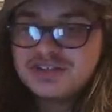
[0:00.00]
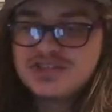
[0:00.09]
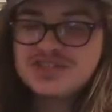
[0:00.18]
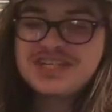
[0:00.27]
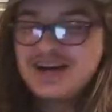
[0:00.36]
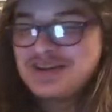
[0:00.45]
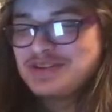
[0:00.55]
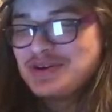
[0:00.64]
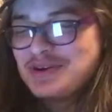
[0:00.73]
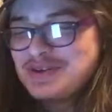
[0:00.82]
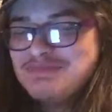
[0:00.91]
down so
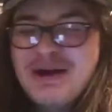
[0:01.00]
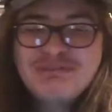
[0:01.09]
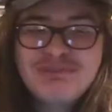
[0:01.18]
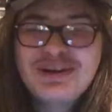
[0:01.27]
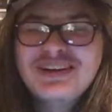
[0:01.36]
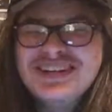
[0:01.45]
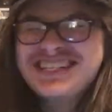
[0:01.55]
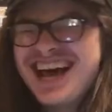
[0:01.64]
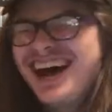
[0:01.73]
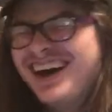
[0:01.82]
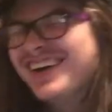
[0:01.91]
his member is
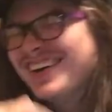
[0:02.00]
out.